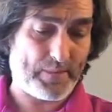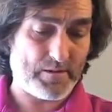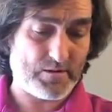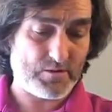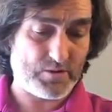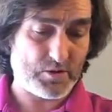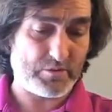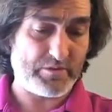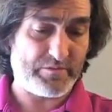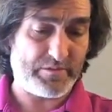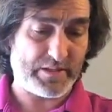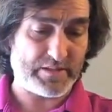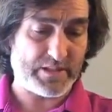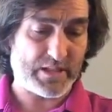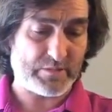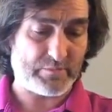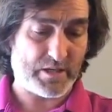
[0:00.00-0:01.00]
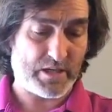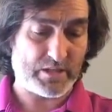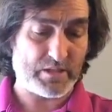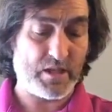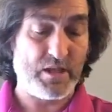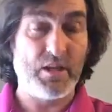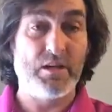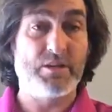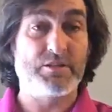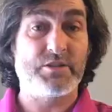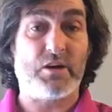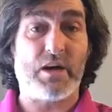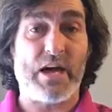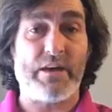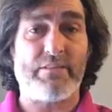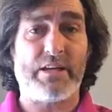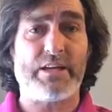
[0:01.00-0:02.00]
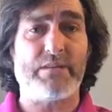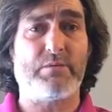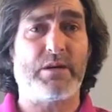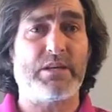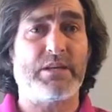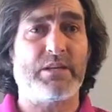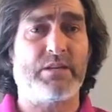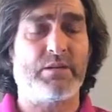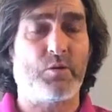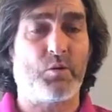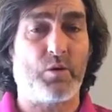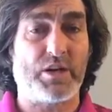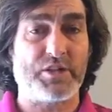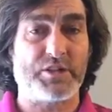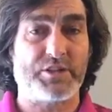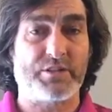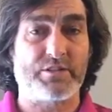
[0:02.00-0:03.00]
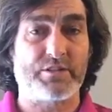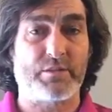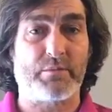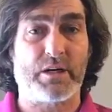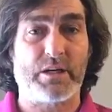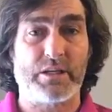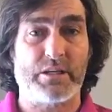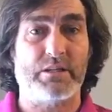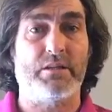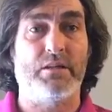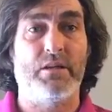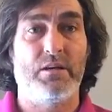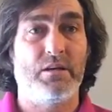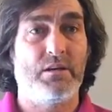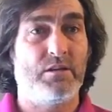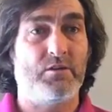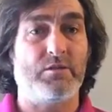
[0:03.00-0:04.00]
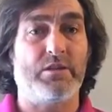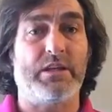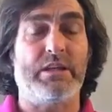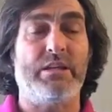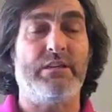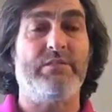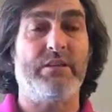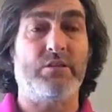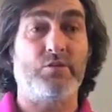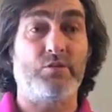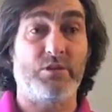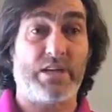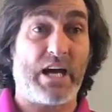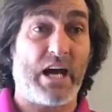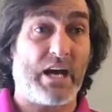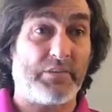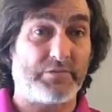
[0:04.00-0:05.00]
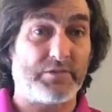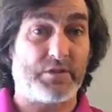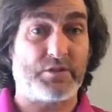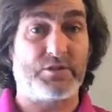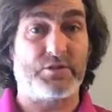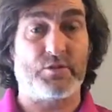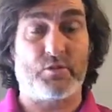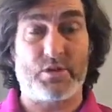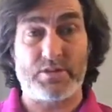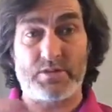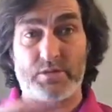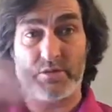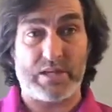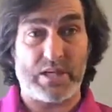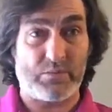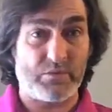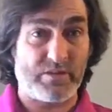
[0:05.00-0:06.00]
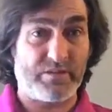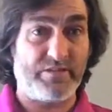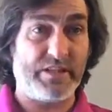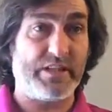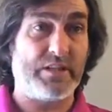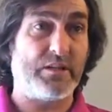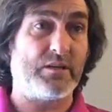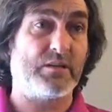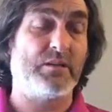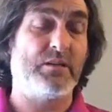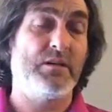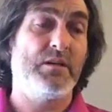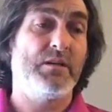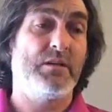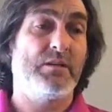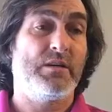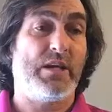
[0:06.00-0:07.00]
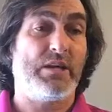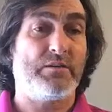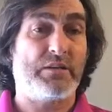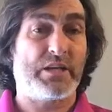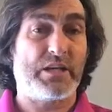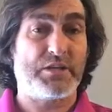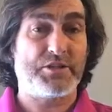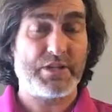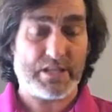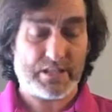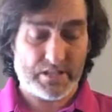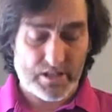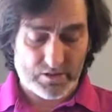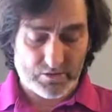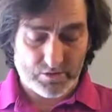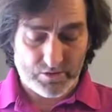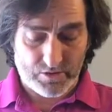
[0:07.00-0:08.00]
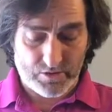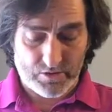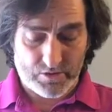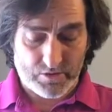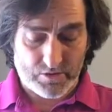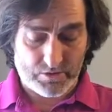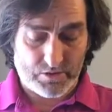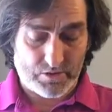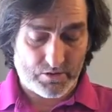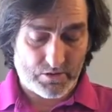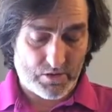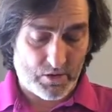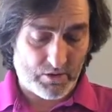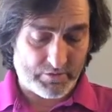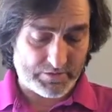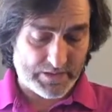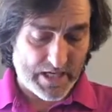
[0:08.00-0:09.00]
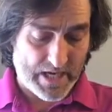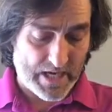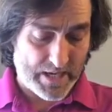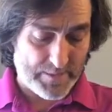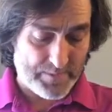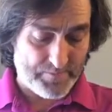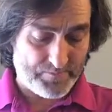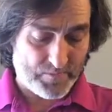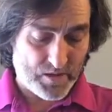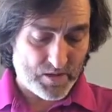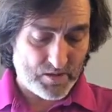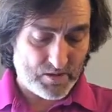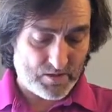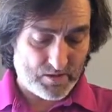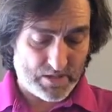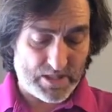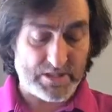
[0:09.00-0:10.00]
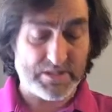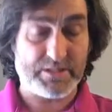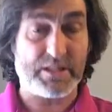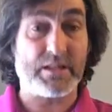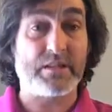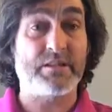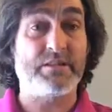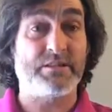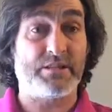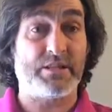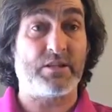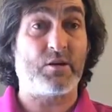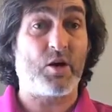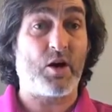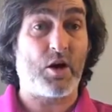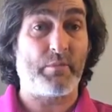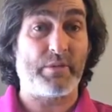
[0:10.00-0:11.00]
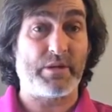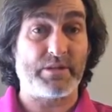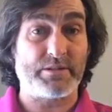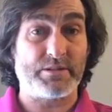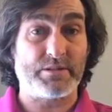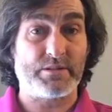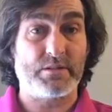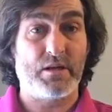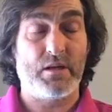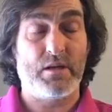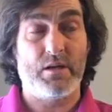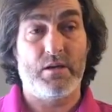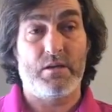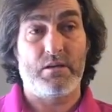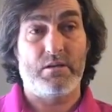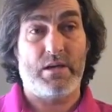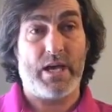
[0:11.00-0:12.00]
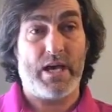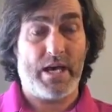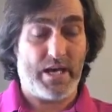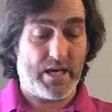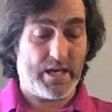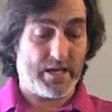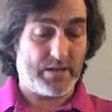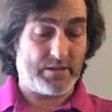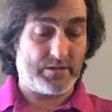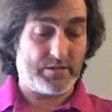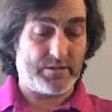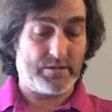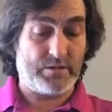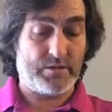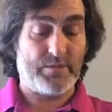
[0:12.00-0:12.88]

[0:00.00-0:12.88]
So we fixed that part. So have anyone questions about it? You can even do it after. So once you're done with the video and you can check it out on your off time, you can still see comments and